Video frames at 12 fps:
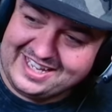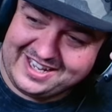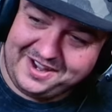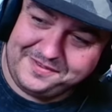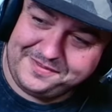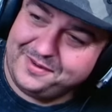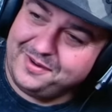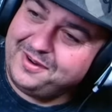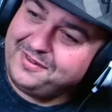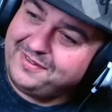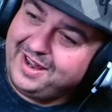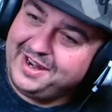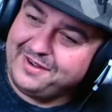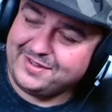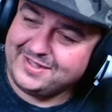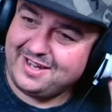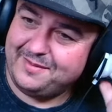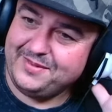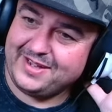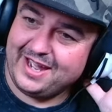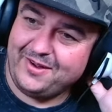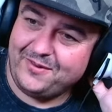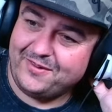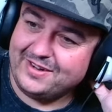Go for a run every time you
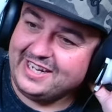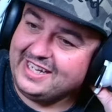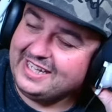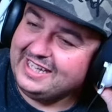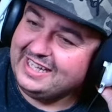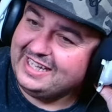get horny.